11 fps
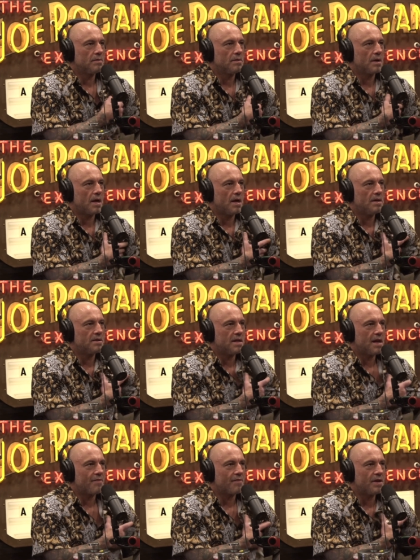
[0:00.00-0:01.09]
is it
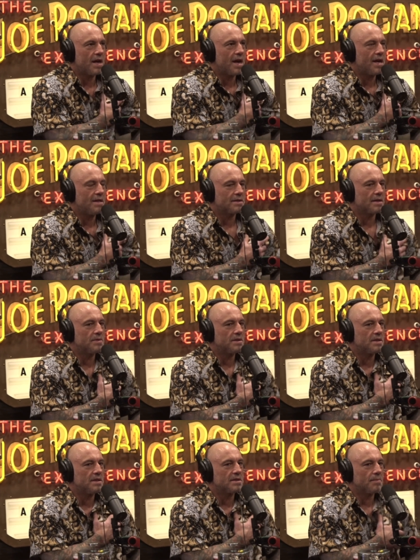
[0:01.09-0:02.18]
every day someone
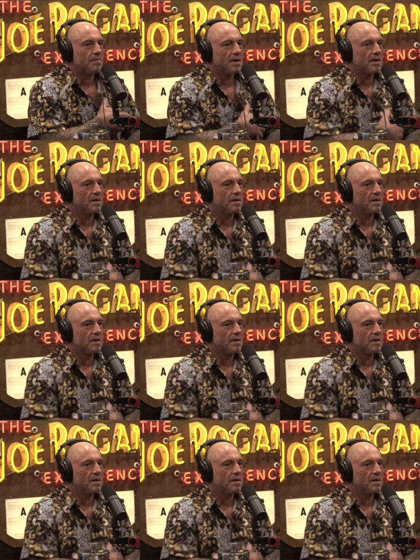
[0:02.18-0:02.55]
sees something? In